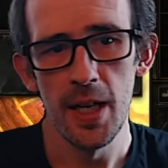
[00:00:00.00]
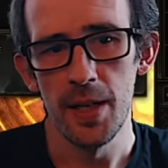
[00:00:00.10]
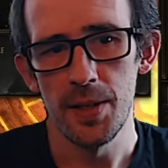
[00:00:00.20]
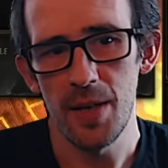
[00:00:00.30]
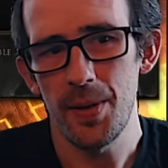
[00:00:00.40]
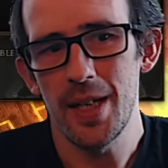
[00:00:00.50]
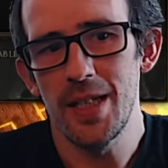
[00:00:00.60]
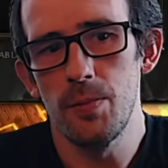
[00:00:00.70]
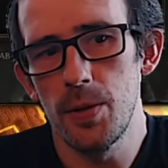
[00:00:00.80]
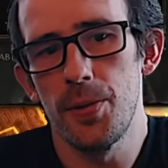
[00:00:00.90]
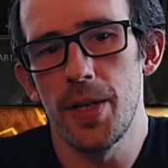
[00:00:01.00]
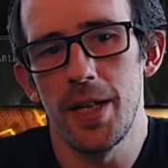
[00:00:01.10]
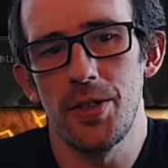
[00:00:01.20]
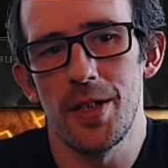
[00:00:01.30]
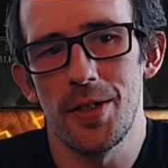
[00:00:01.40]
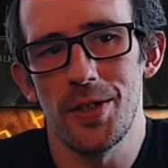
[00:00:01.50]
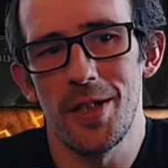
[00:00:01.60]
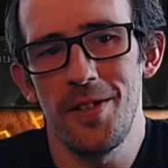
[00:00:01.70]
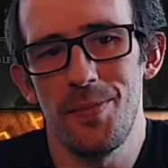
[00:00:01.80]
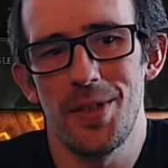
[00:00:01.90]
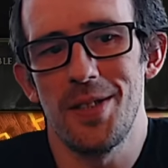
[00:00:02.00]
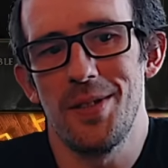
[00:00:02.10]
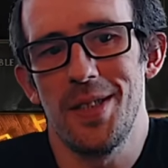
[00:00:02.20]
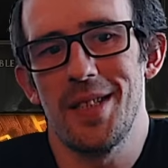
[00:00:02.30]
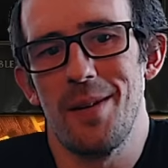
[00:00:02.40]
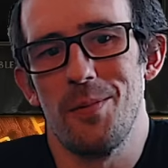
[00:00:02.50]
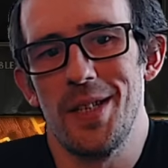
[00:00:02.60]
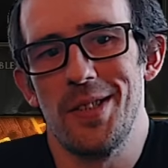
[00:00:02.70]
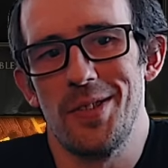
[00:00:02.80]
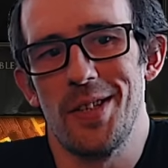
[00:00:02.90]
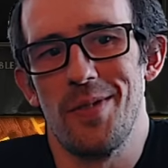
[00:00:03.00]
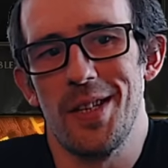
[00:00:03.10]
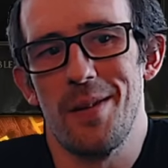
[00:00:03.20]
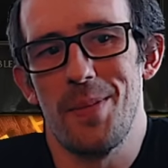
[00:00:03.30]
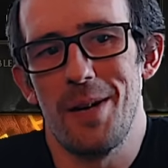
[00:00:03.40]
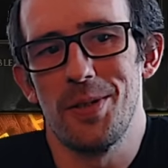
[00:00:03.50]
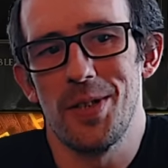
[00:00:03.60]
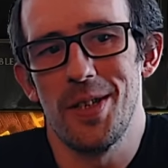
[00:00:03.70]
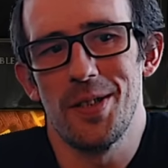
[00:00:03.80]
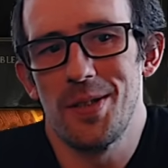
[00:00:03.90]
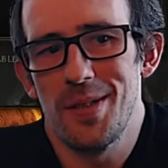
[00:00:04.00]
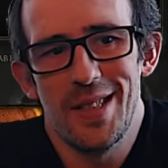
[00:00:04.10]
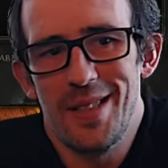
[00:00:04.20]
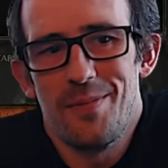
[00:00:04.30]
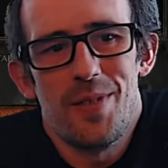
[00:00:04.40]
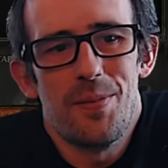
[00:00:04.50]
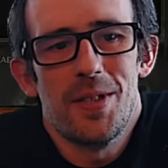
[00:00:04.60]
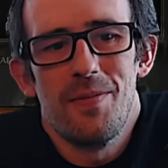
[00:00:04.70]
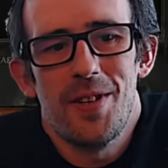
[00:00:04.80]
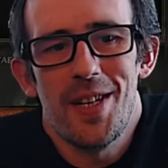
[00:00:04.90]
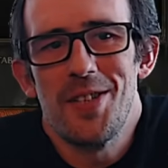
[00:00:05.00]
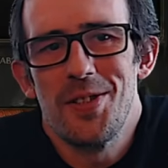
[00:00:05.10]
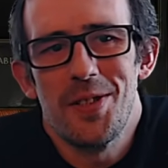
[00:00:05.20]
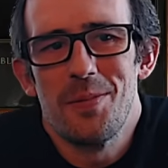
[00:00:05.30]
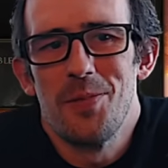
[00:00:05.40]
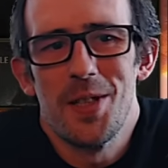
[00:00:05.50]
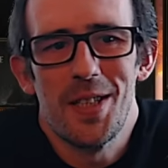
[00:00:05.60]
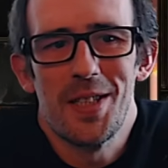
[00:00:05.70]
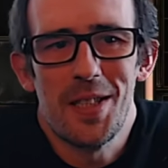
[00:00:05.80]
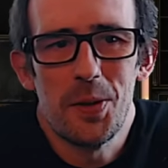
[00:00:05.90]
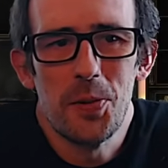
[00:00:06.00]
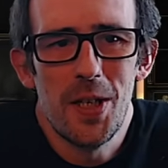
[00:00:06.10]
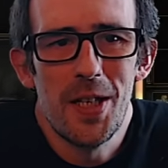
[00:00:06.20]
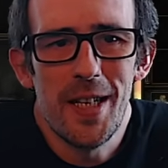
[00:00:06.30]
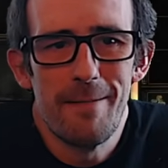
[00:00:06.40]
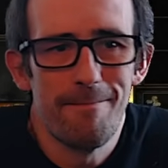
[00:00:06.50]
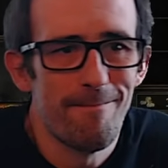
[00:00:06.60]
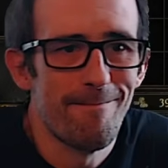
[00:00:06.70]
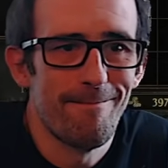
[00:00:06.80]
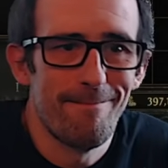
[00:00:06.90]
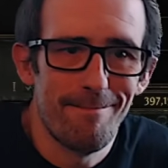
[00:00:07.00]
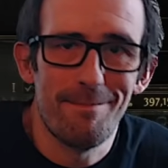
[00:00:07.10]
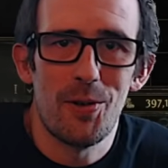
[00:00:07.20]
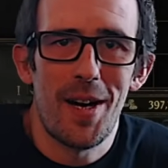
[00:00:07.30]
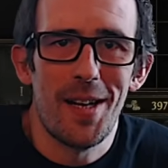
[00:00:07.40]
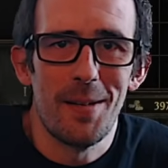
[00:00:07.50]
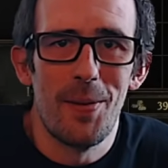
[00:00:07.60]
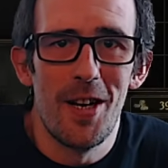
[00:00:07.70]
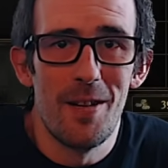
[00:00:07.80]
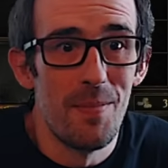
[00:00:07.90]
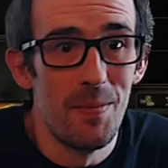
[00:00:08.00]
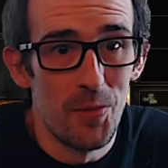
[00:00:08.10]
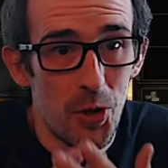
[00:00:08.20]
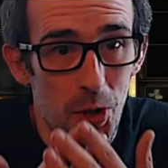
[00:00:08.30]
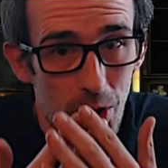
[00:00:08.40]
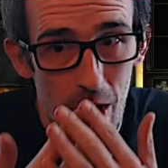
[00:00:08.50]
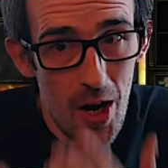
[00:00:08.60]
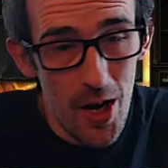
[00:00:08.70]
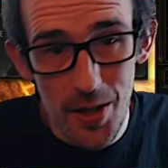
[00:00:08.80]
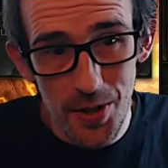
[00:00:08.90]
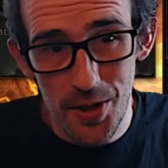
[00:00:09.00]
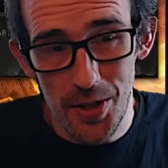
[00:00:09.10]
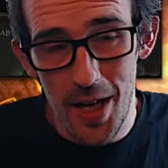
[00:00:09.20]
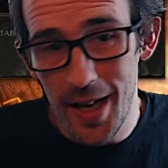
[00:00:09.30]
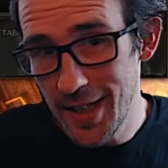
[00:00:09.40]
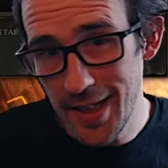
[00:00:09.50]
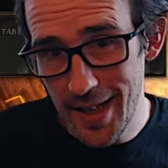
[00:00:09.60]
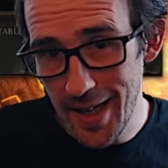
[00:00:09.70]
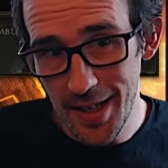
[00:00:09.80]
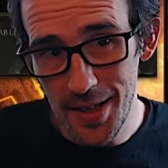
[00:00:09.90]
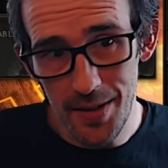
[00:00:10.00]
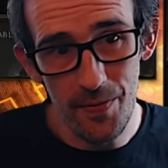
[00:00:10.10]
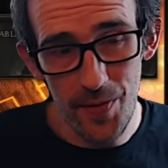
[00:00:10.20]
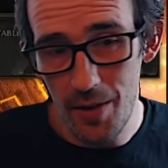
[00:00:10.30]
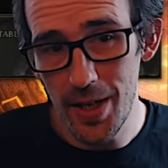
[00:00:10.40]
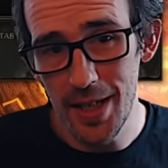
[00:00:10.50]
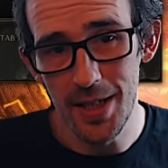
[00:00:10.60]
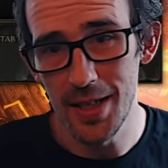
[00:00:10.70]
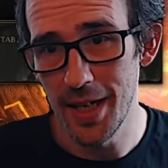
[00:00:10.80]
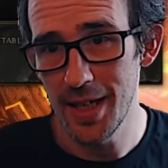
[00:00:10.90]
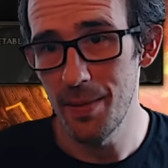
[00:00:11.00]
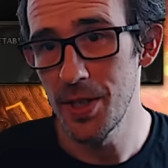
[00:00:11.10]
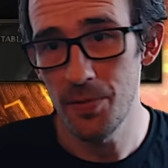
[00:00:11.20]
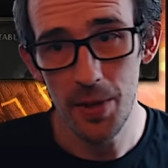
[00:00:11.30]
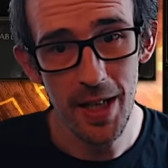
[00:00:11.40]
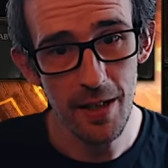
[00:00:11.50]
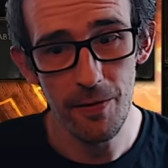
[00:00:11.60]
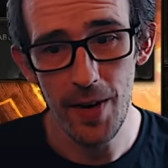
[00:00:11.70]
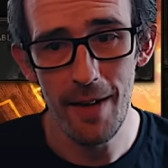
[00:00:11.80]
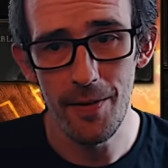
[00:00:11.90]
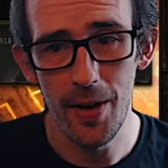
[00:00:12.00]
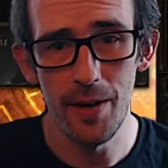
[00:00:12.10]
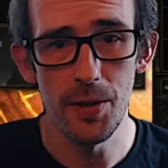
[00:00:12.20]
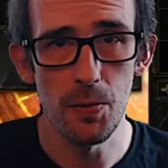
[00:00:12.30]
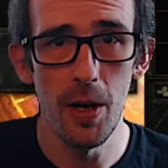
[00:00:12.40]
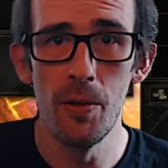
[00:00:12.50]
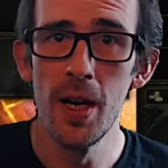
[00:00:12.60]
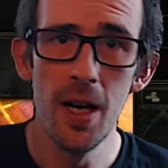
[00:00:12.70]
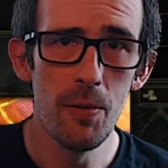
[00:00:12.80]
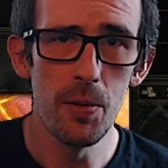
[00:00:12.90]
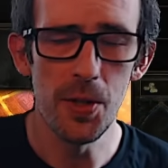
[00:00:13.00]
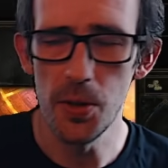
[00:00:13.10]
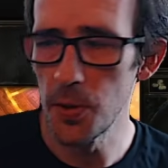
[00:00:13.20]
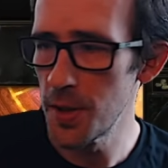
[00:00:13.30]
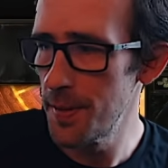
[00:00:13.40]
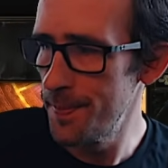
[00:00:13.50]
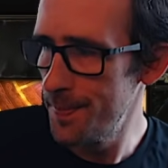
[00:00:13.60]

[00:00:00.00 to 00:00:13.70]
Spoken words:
Typically, you would put that in Charged Staff, but then you need that way to generate that power charge. Reaper's Invocation doesn't work in single target. Crackling Palm just answers that, getting us very easily that damage. If we can get the flat fire as well, we'll be sorted.